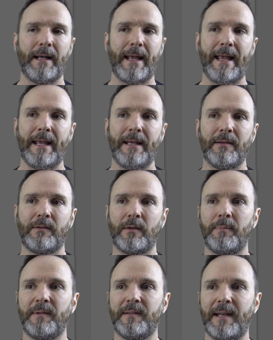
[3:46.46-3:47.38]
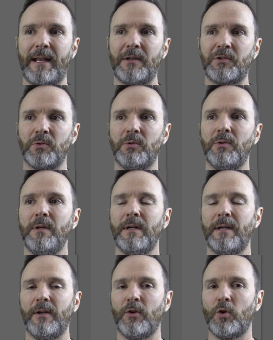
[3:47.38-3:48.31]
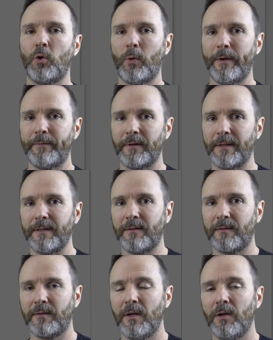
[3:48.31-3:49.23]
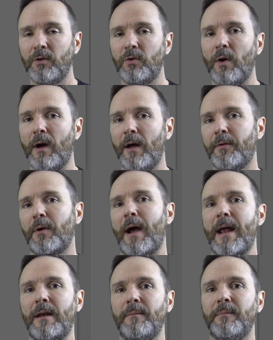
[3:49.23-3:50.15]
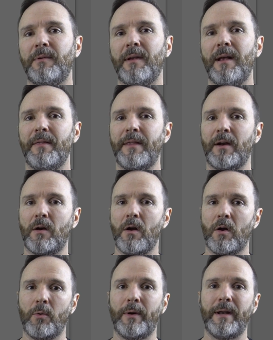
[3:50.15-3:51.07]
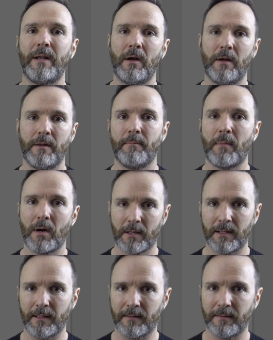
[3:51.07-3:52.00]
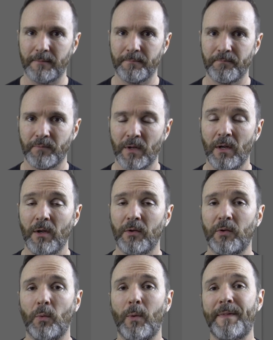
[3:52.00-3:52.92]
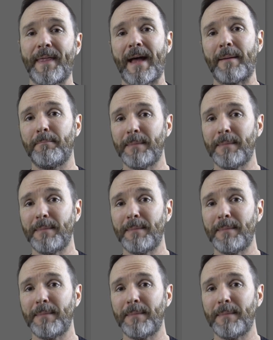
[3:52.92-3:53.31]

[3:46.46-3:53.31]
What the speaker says: a substantial equivalence to other items that are already on the market. So what that